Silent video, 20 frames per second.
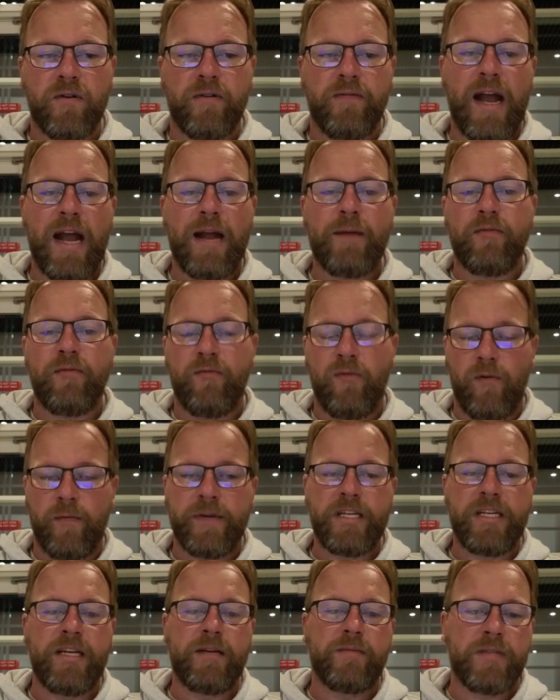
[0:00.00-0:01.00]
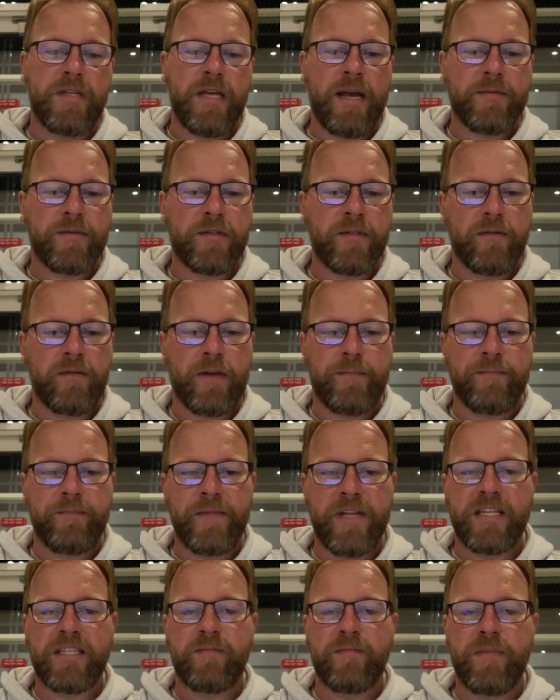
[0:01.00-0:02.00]
of high-performing teams. Absolutely.
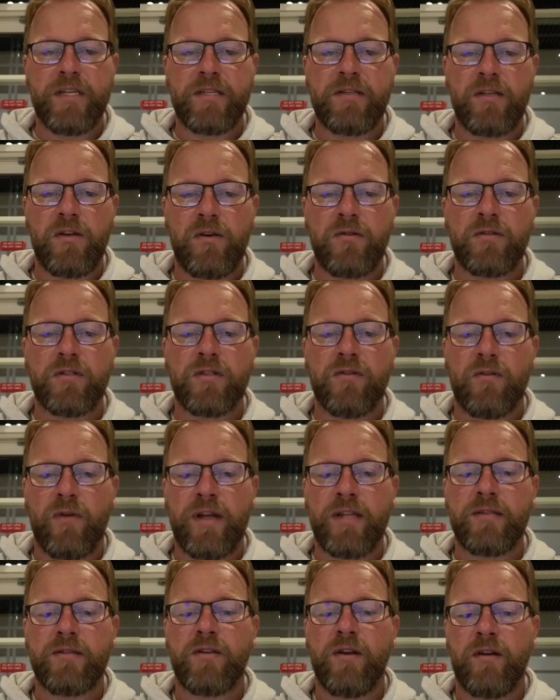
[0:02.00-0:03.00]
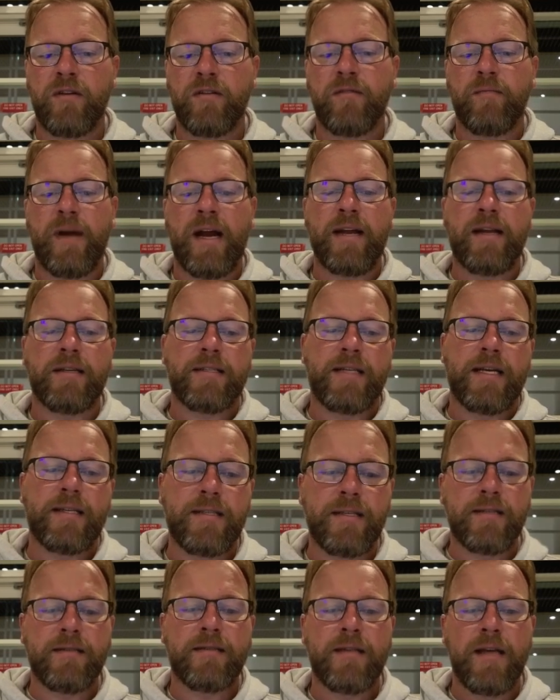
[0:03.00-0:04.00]
Yet its misuse threatens to undermine its
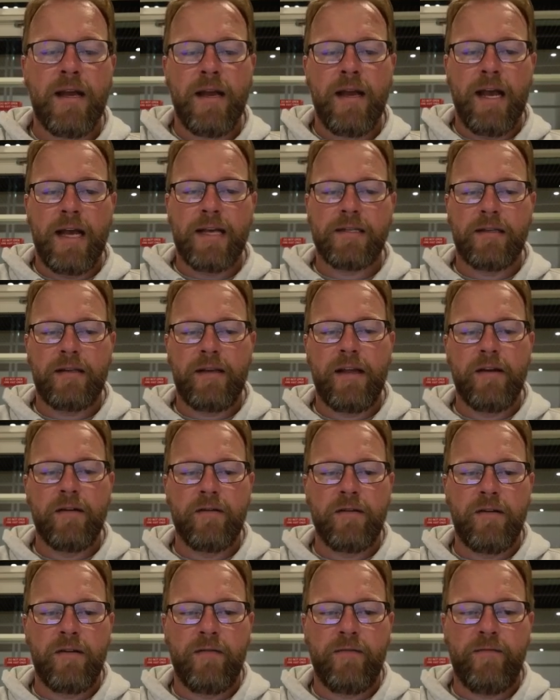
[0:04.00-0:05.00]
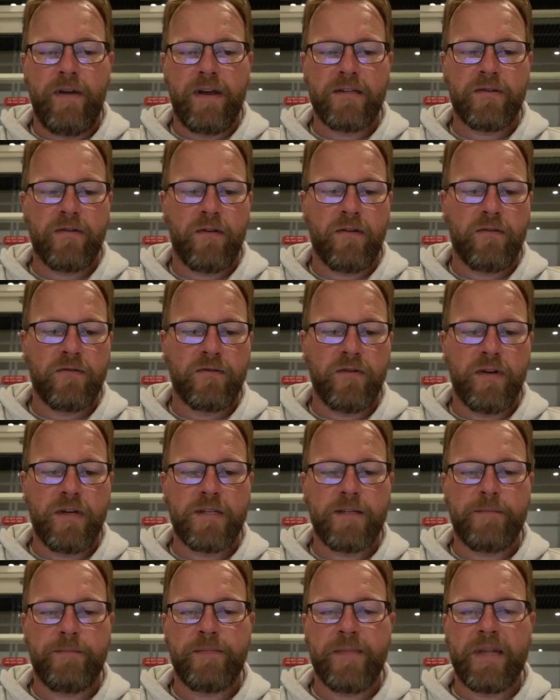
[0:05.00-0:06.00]
essence. As a leader, you face a critical
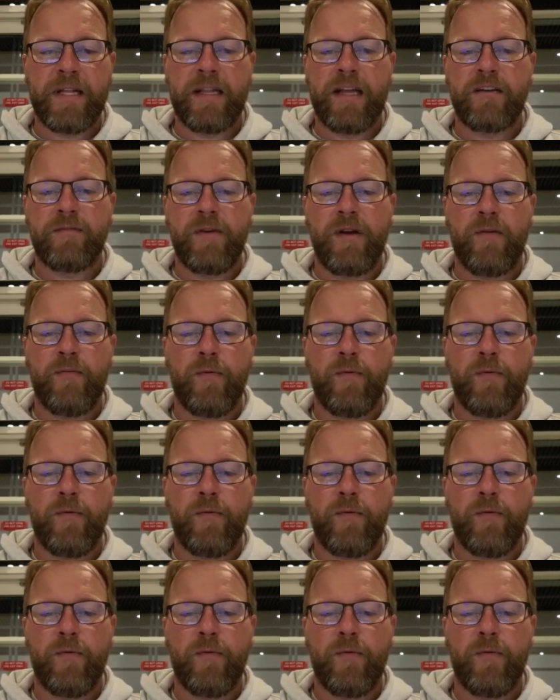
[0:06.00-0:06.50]
choice, allowed to be